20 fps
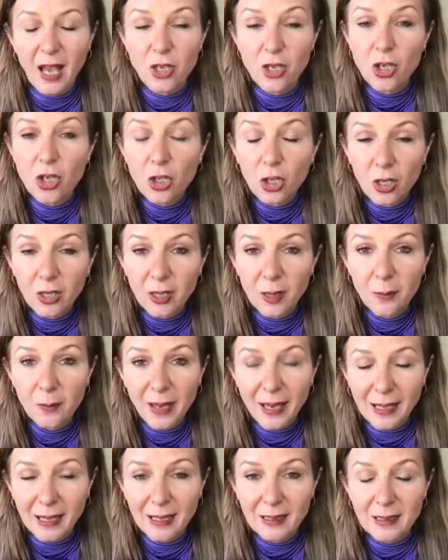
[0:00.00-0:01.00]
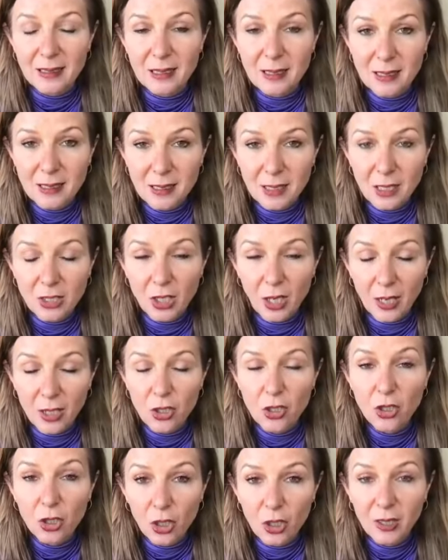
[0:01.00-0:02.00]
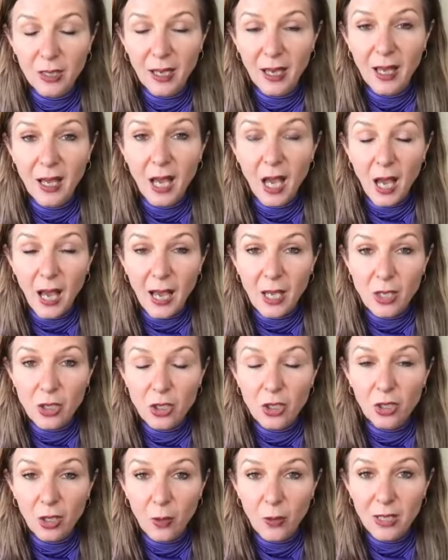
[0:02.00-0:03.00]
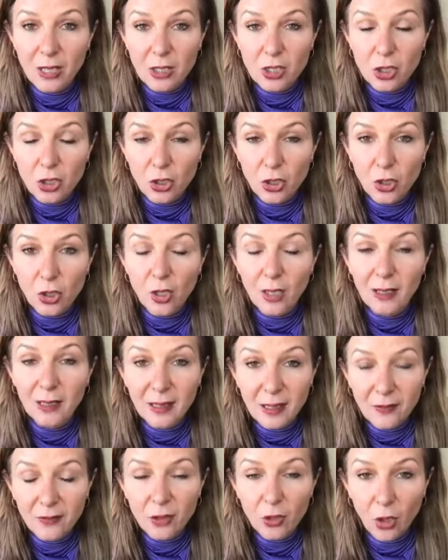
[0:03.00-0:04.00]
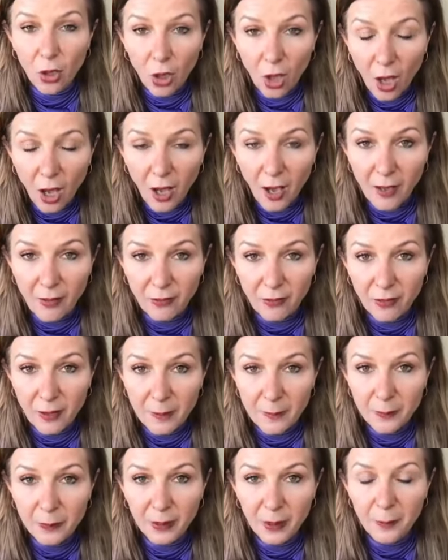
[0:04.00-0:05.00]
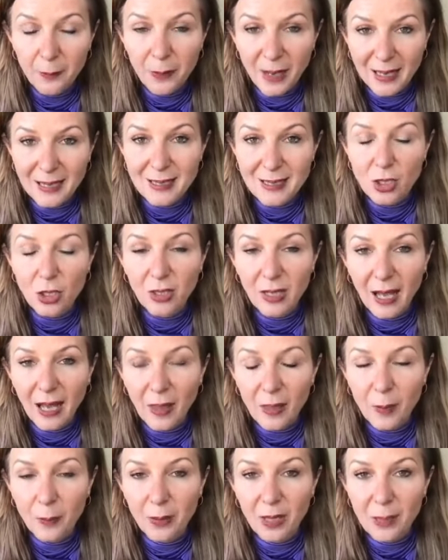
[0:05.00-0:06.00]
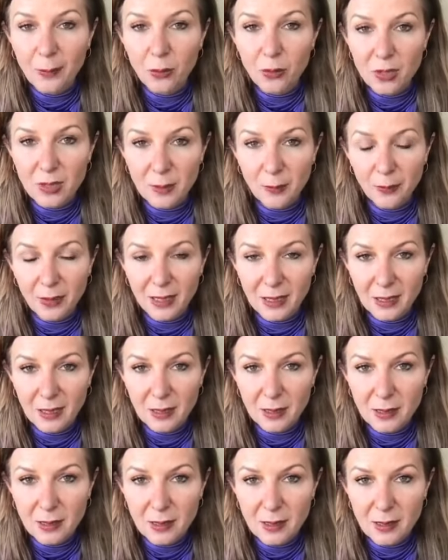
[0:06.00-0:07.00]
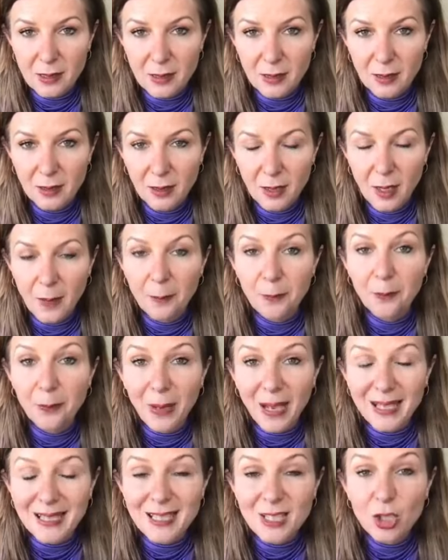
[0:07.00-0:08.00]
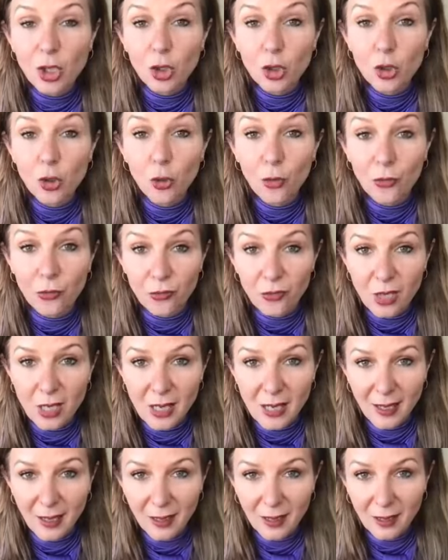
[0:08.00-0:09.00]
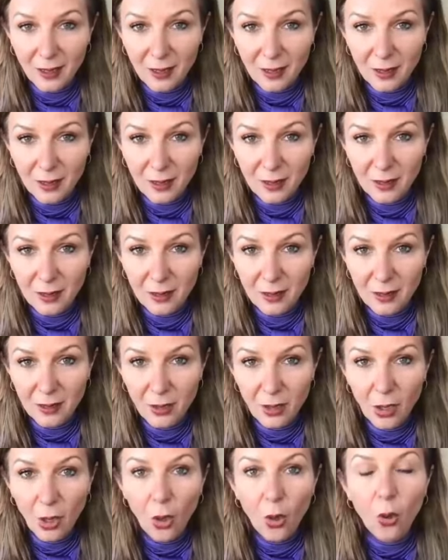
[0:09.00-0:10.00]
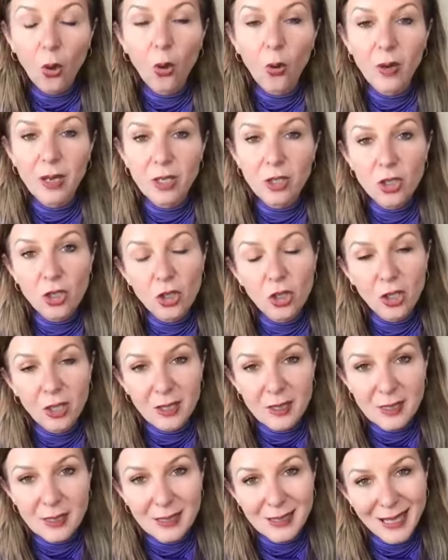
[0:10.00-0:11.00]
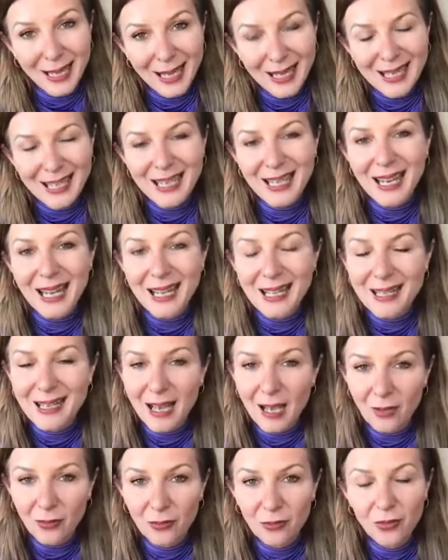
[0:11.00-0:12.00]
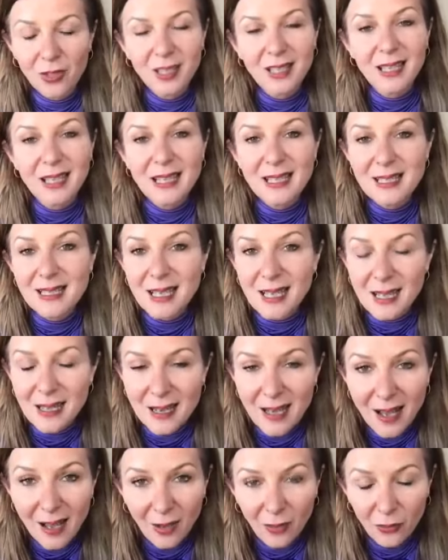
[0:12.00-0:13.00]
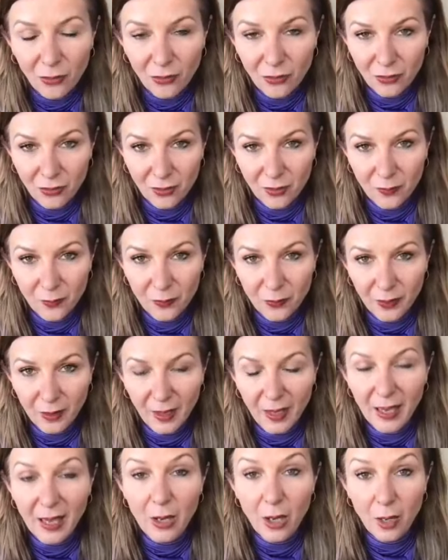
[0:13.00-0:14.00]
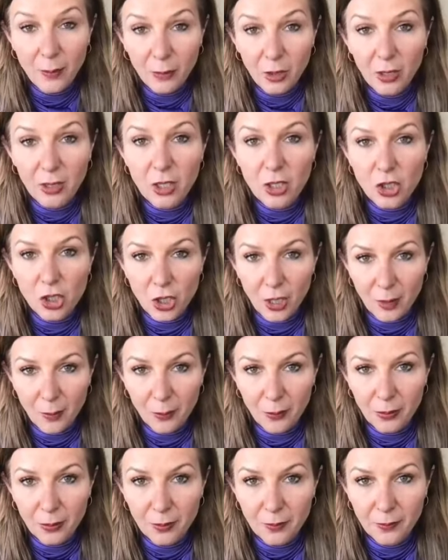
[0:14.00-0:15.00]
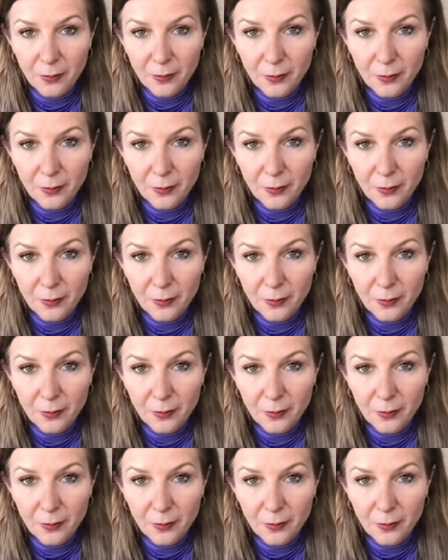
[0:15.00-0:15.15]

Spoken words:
Are you going to make a decision? Are you going to live your life based on other people's opinions, based on your fear? Or are you going to say, enough is enough, and I'm going to jump,